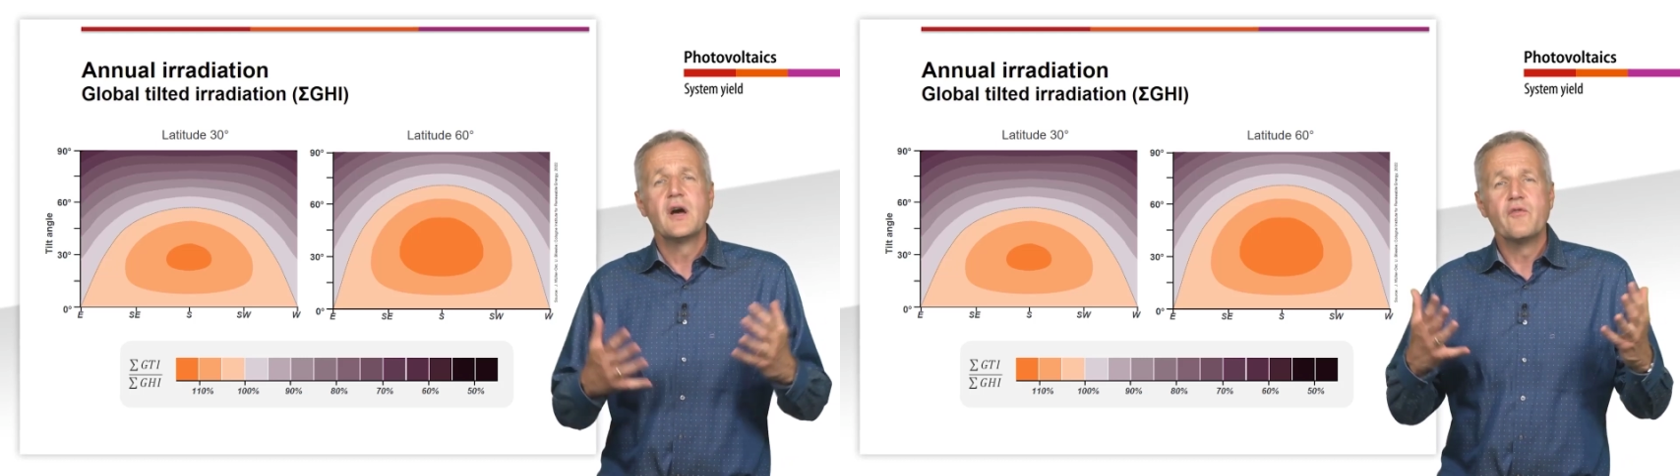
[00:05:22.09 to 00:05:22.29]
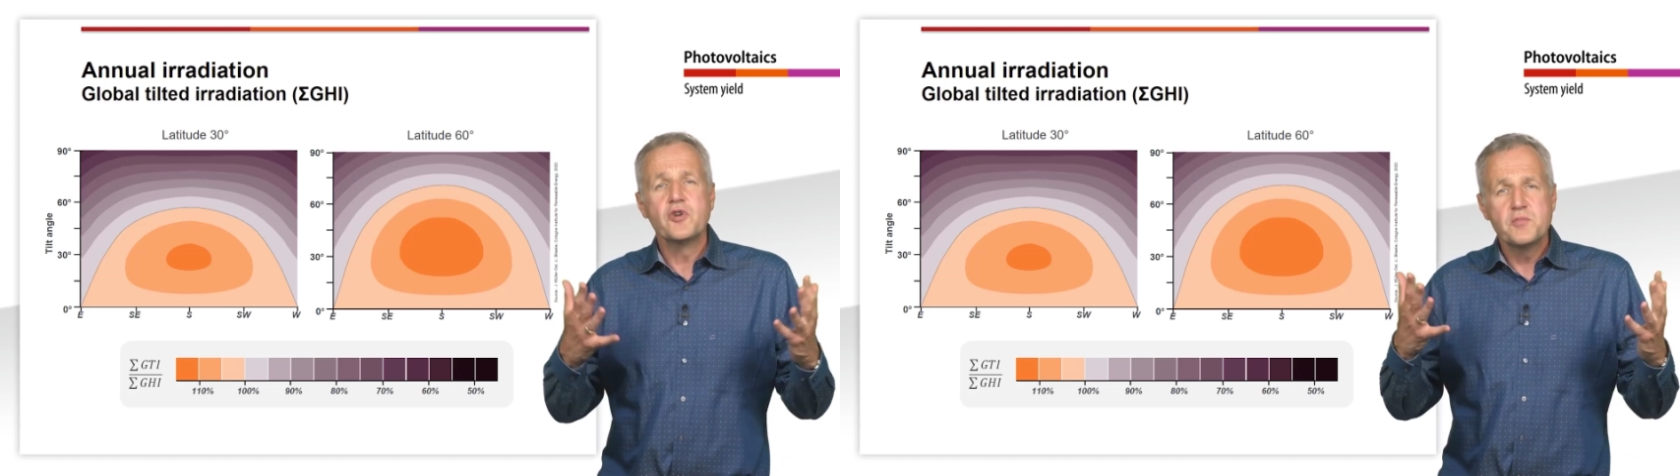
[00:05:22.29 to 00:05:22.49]

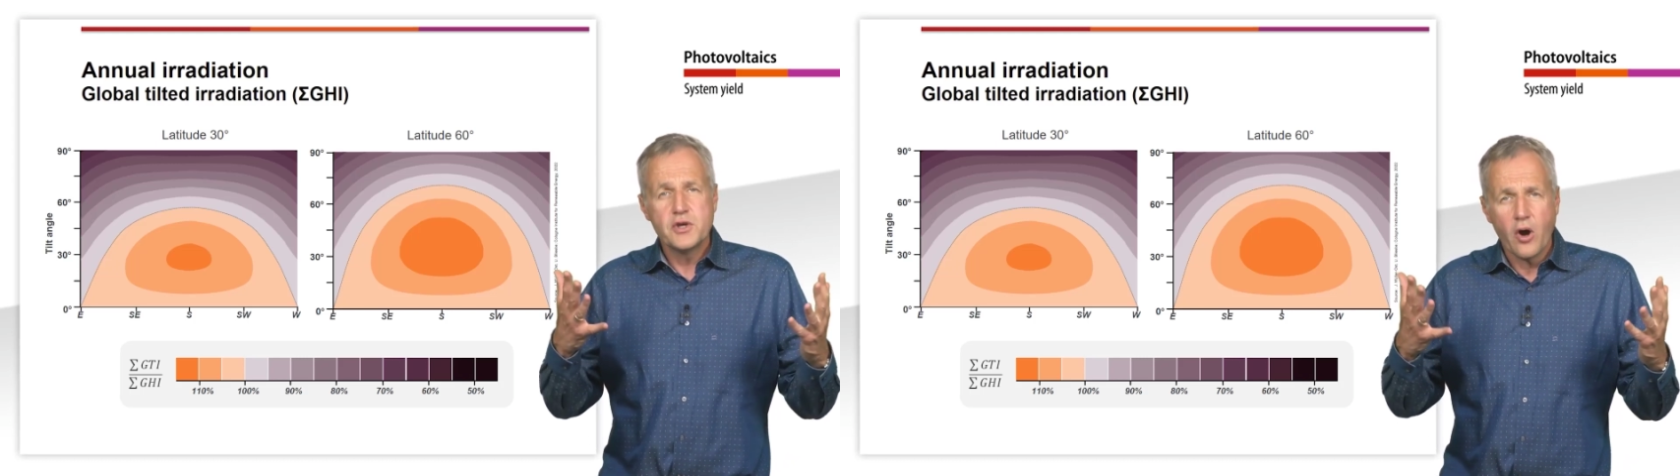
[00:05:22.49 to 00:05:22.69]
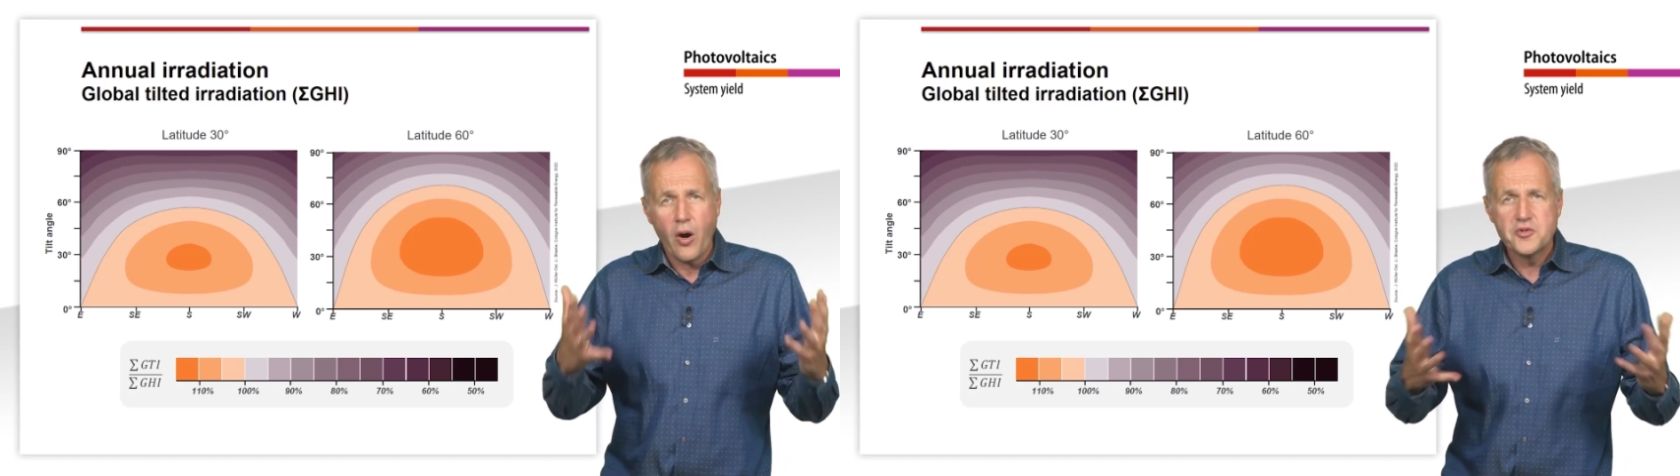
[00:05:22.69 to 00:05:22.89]
would
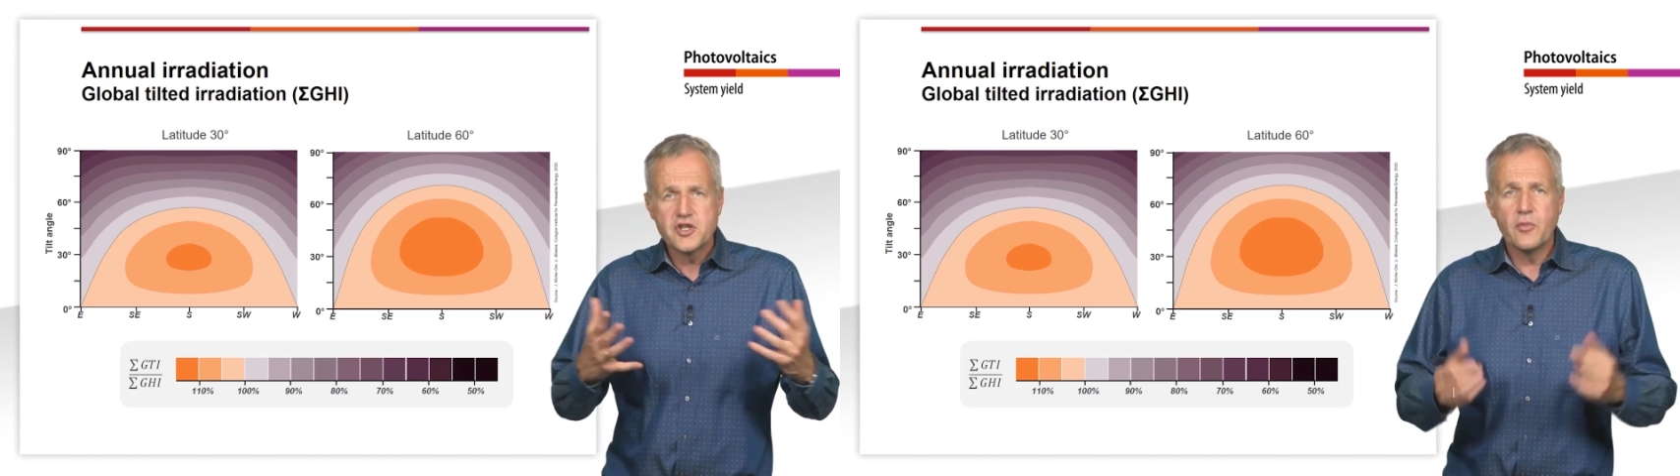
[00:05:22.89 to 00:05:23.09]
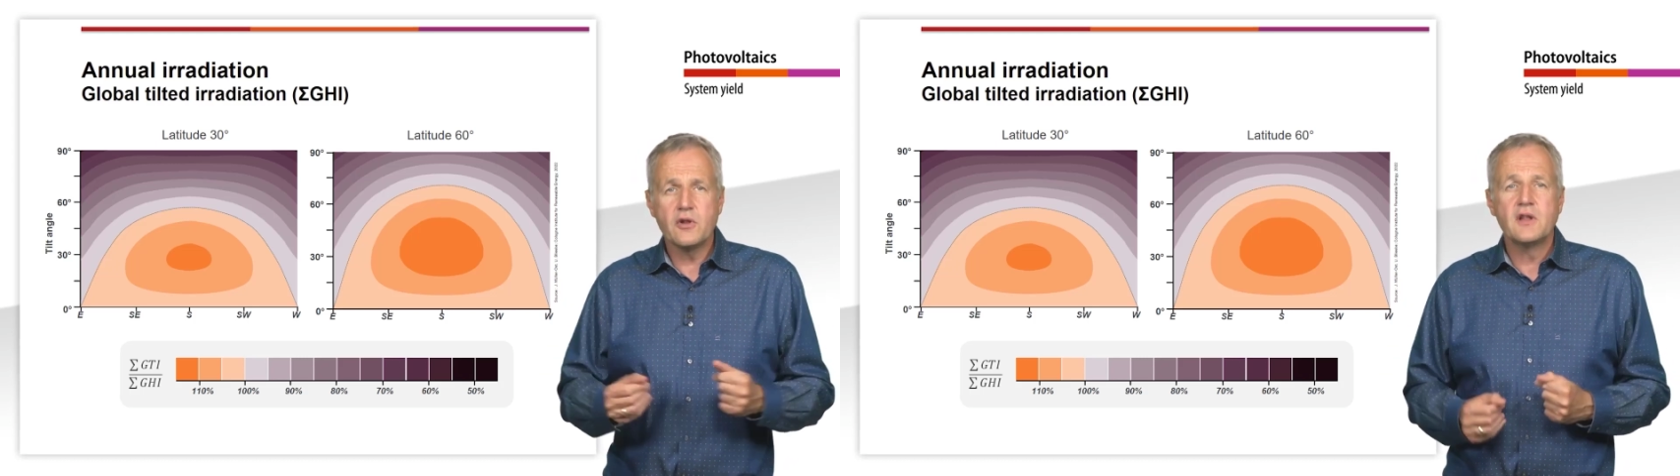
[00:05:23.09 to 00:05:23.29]
be
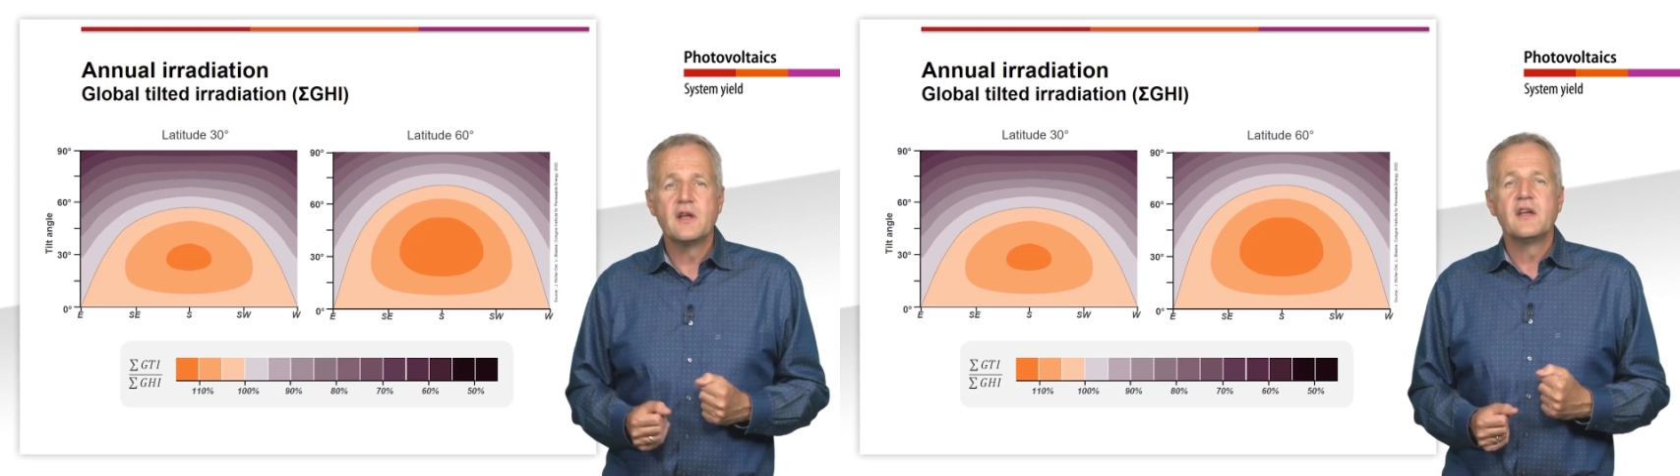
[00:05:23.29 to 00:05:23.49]
optimal